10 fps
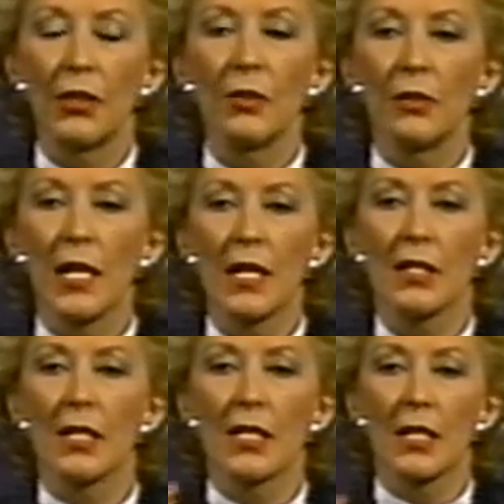you
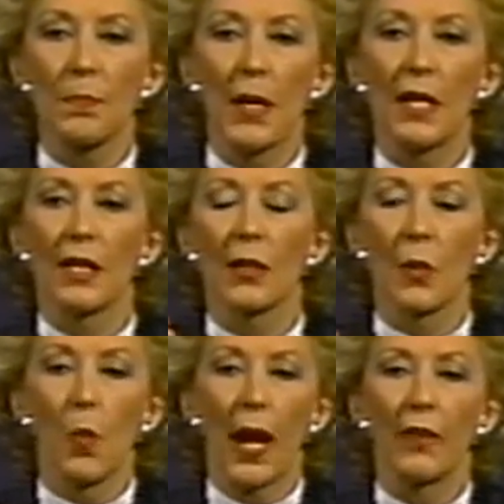need to speak in
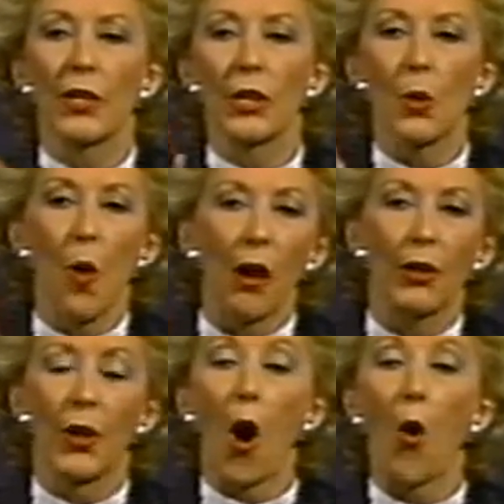a way that you
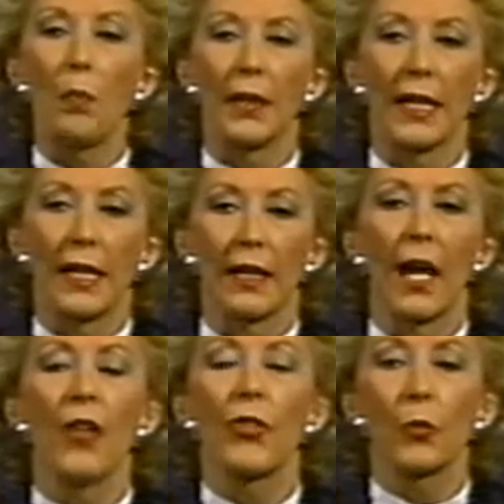are an opening.
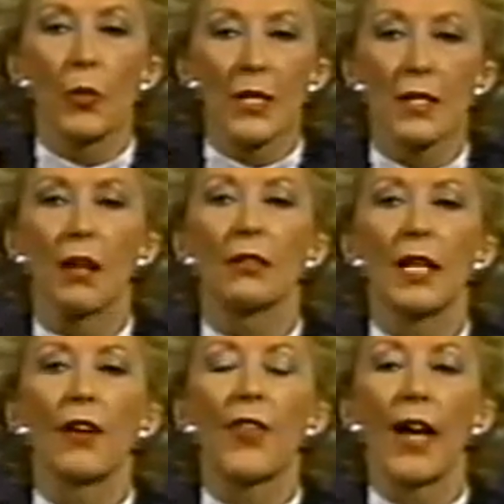The
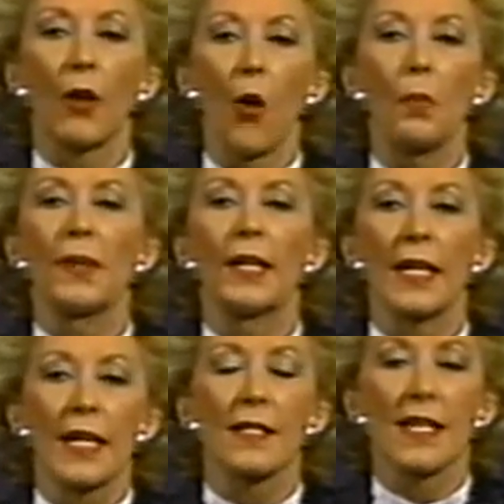result of that
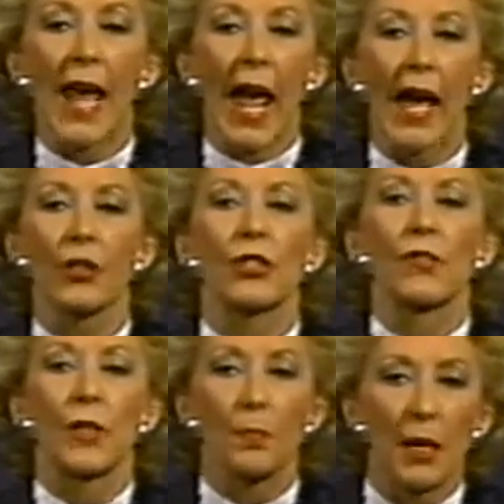opening is the
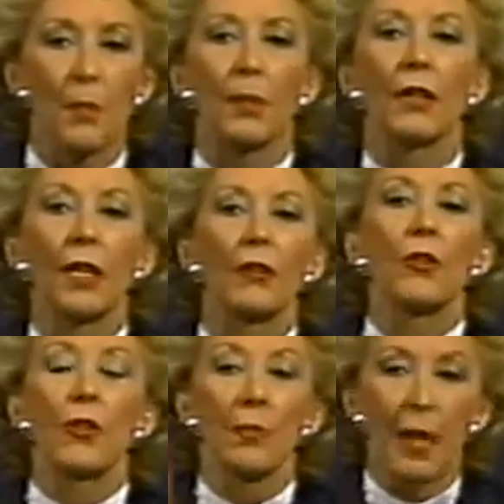action that people give
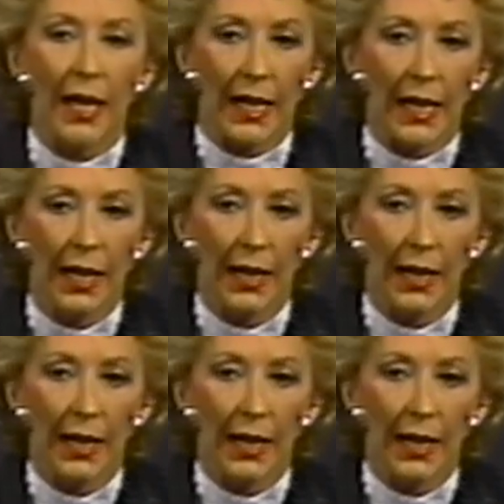you the money.